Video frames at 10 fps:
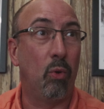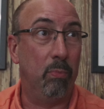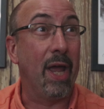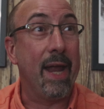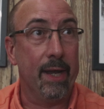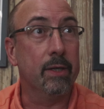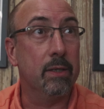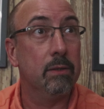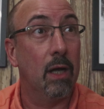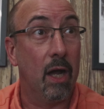more bland,
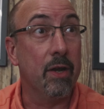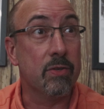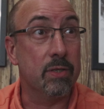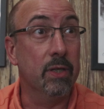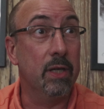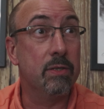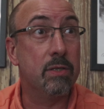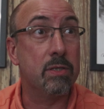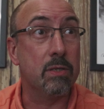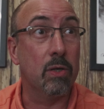honestly.
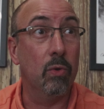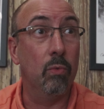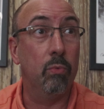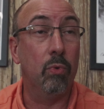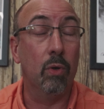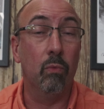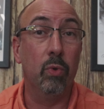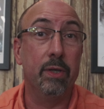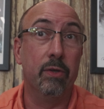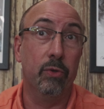So what
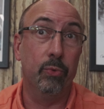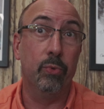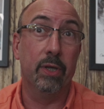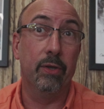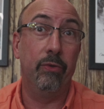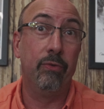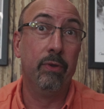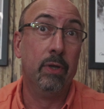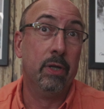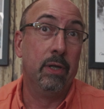we do is
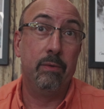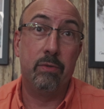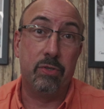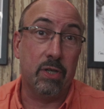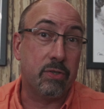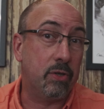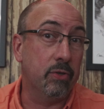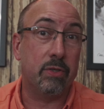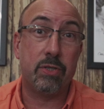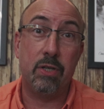just
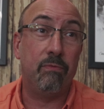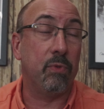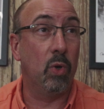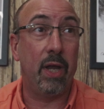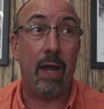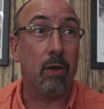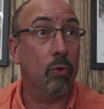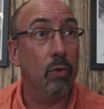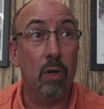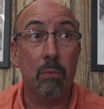cook stuff the way I
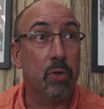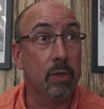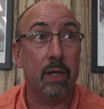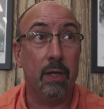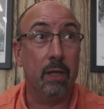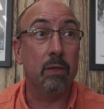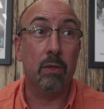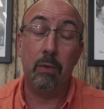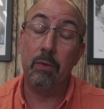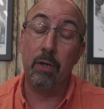grew up cooking it.
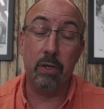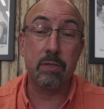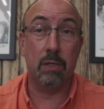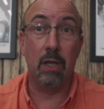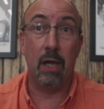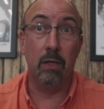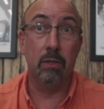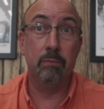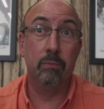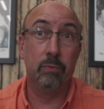There is a lot of
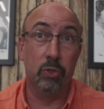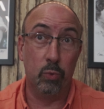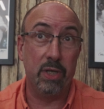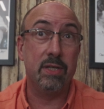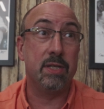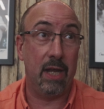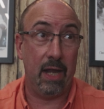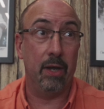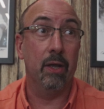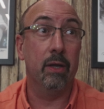
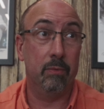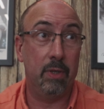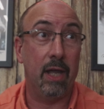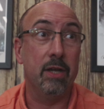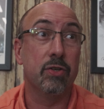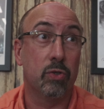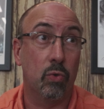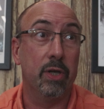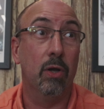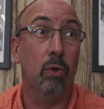Louisiana Cajun
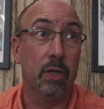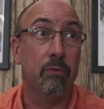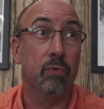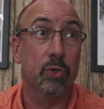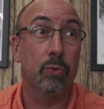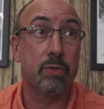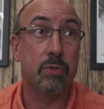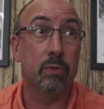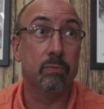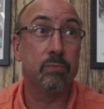Creole influence
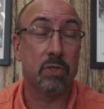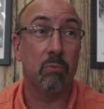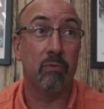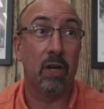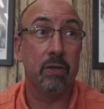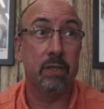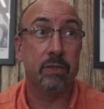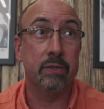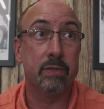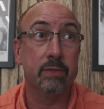to some of our
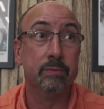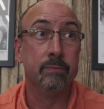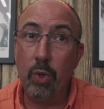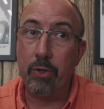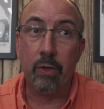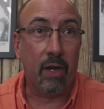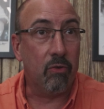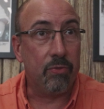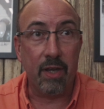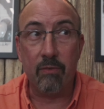dishes. We cook
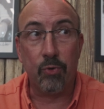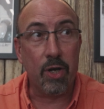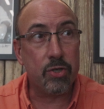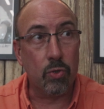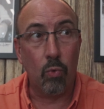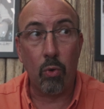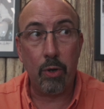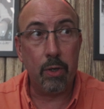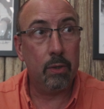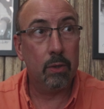everything fresh to
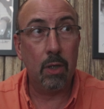order.